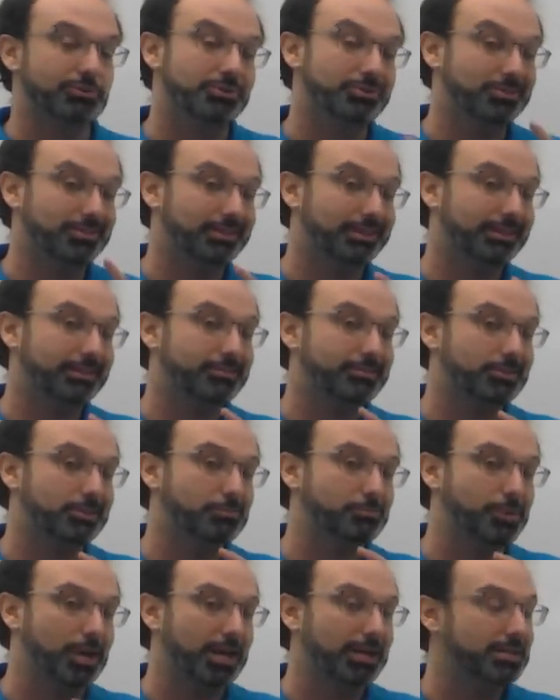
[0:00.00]
so there's the
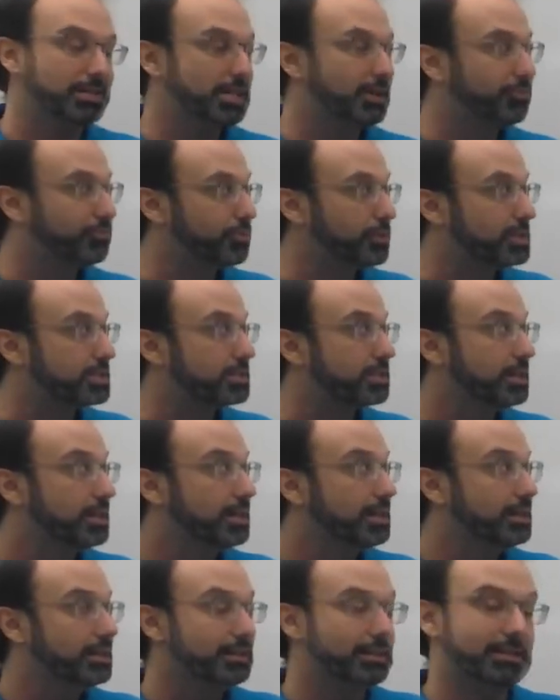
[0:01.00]
big difference.
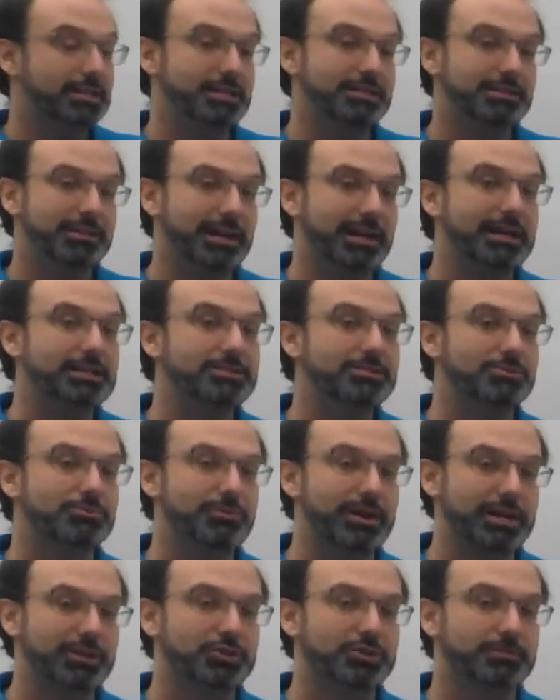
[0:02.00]
This has
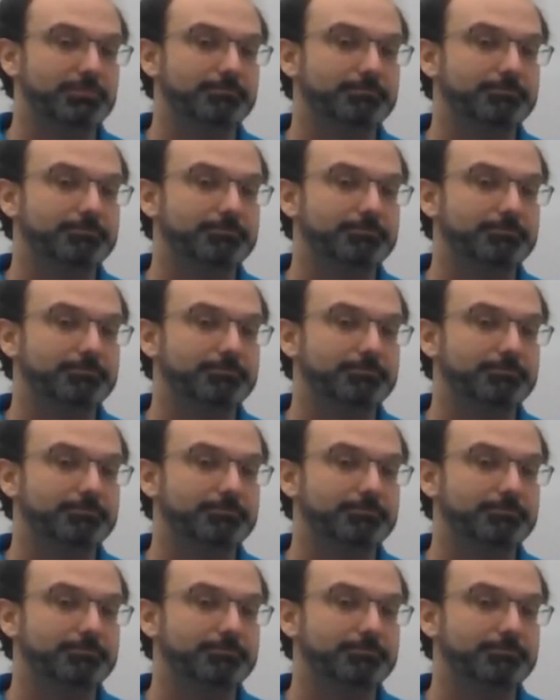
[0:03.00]
direction.